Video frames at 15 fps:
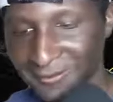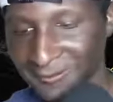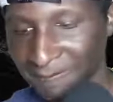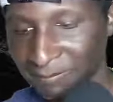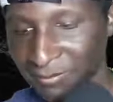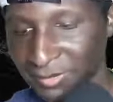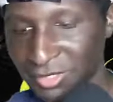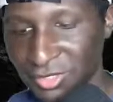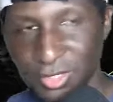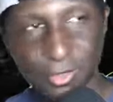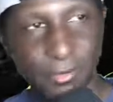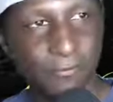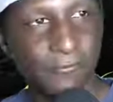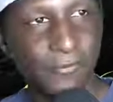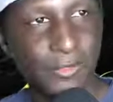So
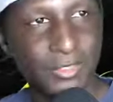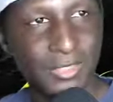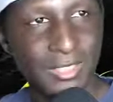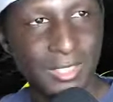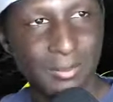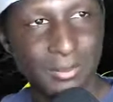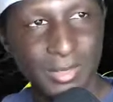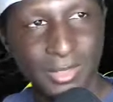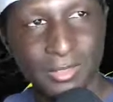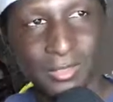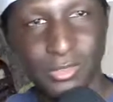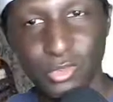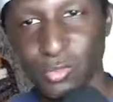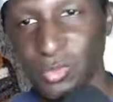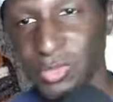first up here, you
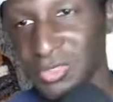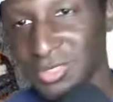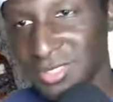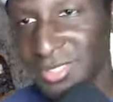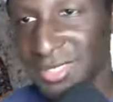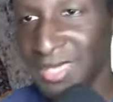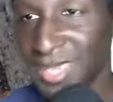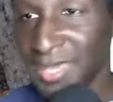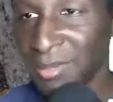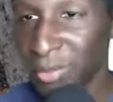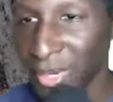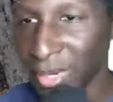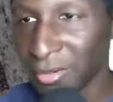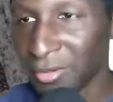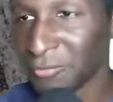will see a
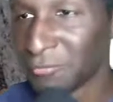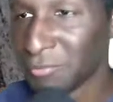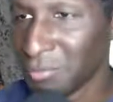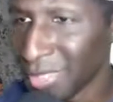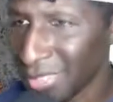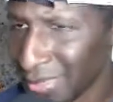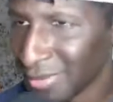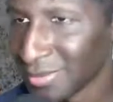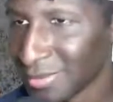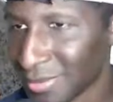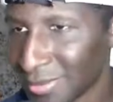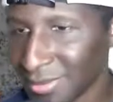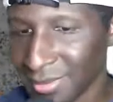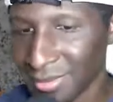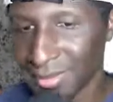pair of mids.
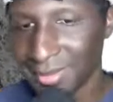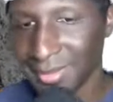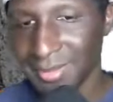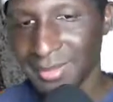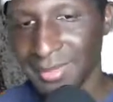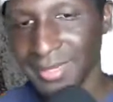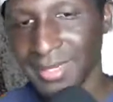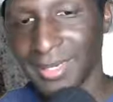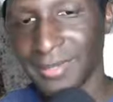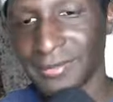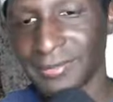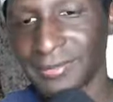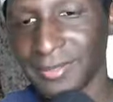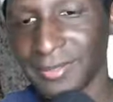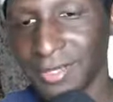Yeah,
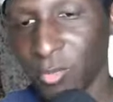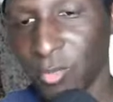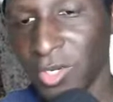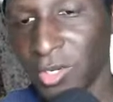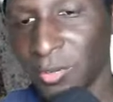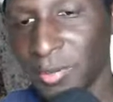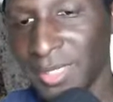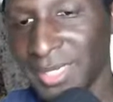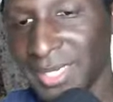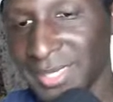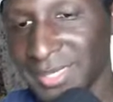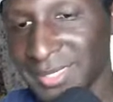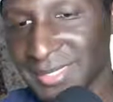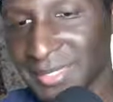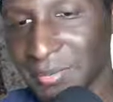we're going to be getting
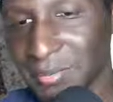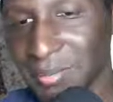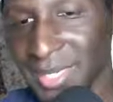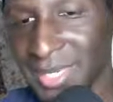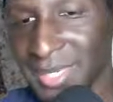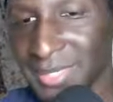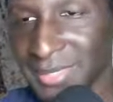some mids